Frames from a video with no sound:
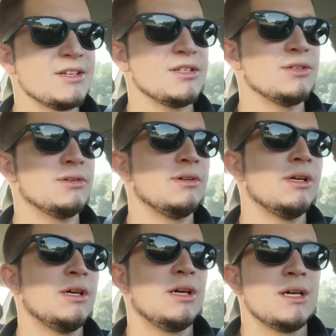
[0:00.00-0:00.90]
attitude
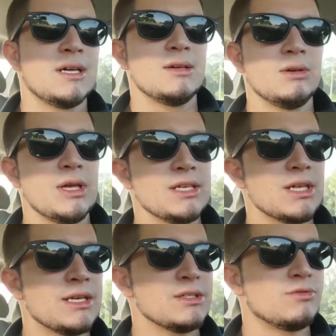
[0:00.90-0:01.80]

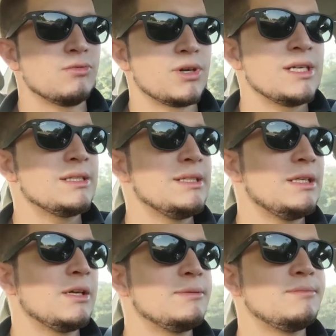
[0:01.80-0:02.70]
is
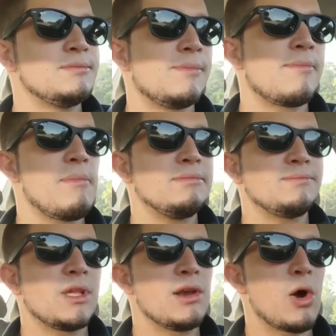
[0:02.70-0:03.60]
really,
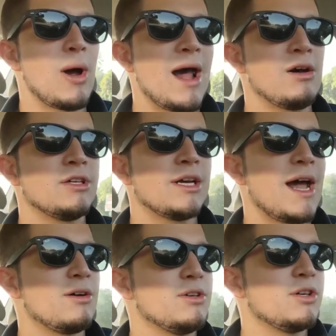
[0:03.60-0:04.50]
how
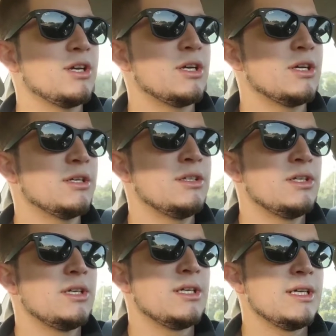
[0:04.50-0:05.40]
you're gonna
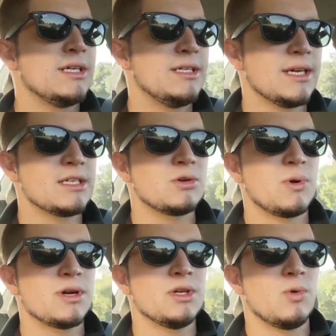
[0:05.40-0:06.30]
get to
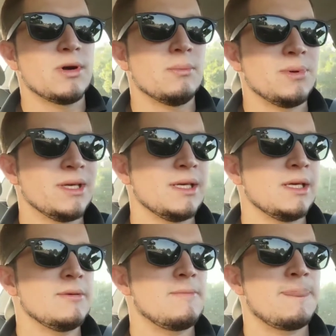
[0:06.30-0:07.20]
where you want to
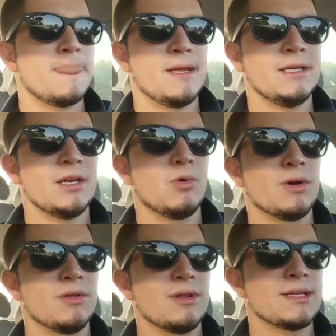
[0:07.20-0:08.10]
be,
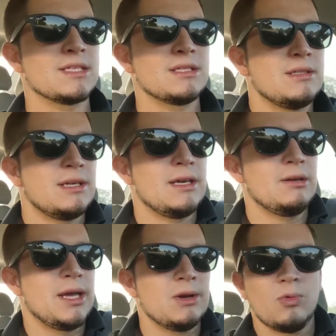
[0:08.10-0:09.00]
whether that's
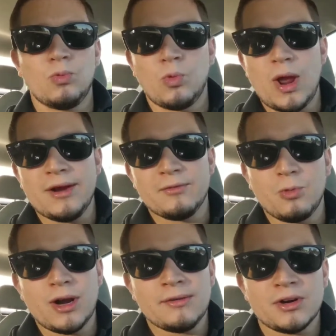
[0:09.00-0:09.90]
in
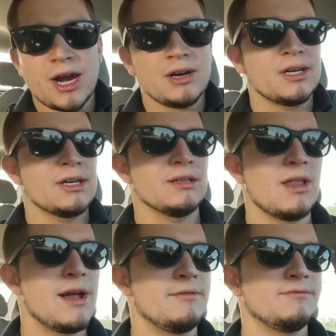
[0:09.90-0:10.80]
whatever area
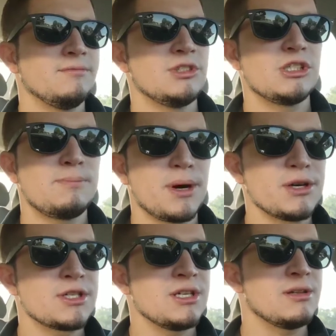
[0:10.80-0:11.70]
in life, just
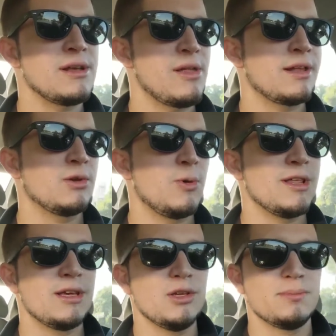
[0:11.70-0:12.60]
personally, like the
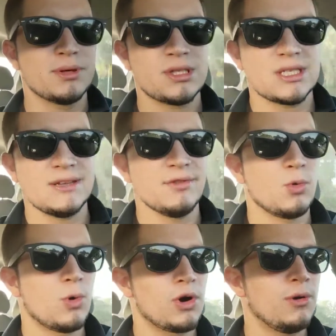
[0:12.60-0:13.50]
way that you perceive
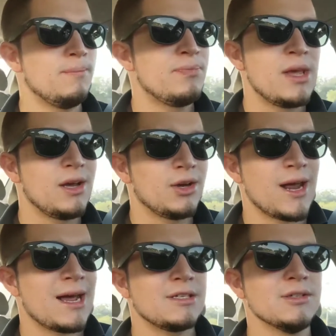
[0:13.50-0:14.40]
the world.
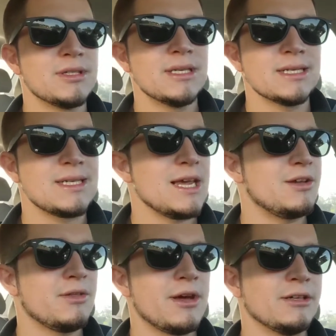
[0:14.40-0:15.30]
Good attitude's gonna
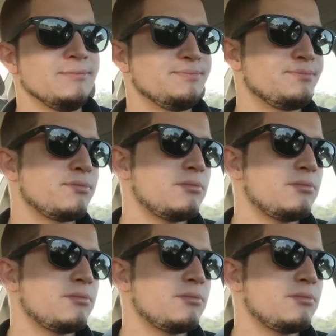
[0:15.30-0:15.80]
take you there.